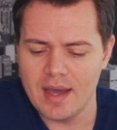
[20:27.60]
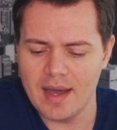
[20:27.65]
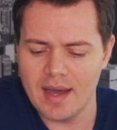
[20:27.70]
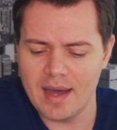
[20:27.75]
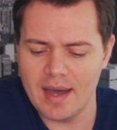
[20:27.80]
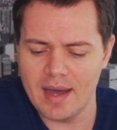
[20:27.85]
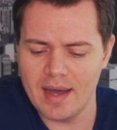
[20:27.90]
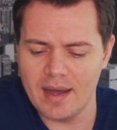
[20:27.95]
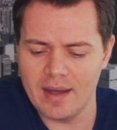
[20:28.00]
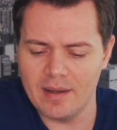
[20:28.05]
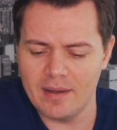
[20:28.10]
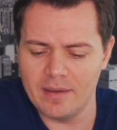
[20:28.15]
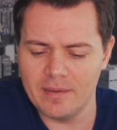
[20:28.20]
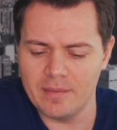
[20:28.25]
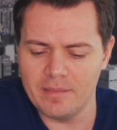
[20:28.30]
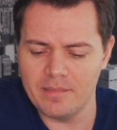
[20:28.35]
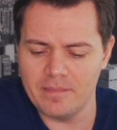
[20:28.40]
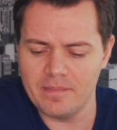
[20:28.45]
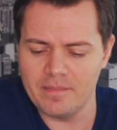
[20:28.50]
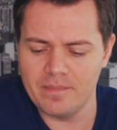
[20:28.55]

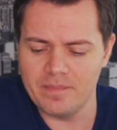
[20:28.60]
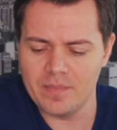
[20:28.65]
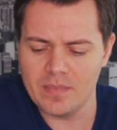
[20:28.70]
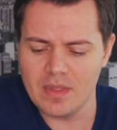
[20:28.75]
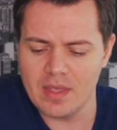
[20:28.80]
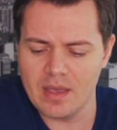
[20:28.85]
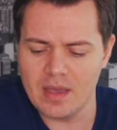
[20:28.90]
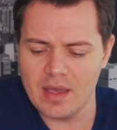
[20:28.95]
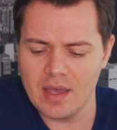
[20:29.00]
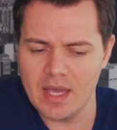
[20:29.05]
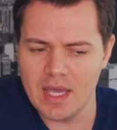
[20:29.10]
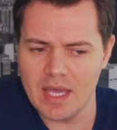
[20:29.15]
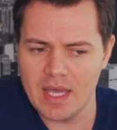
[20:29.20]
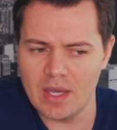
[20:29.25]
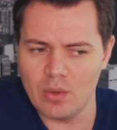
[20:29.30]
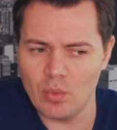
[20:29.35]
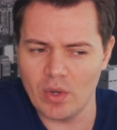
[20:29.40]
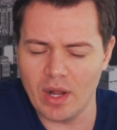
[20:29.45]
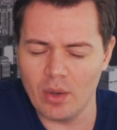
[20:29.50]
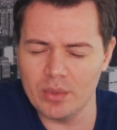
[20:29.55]

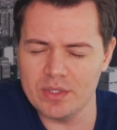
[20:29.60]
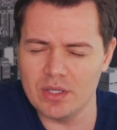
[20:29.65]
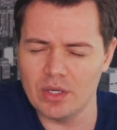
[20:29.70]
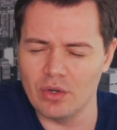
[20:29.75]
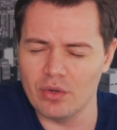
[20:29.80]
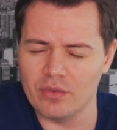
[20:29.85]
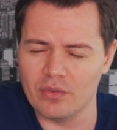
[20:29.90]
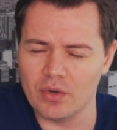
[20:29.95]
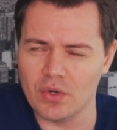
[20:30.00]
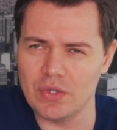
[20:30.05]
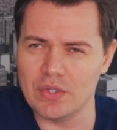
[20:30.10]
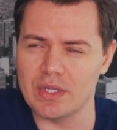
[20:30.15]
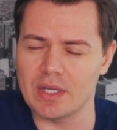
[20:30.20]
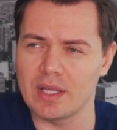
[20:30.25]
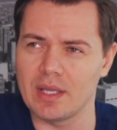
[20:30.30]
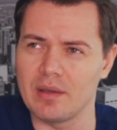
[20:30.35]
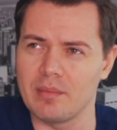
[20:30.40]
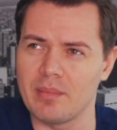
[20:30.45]
When I was in university,